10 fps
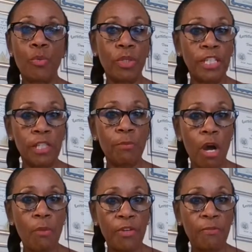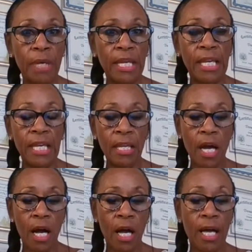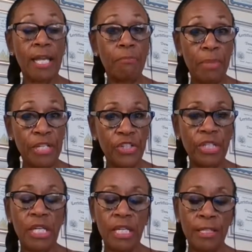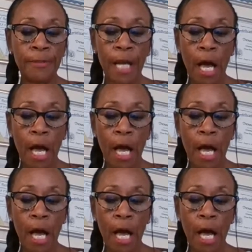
really smart with money and budgeting,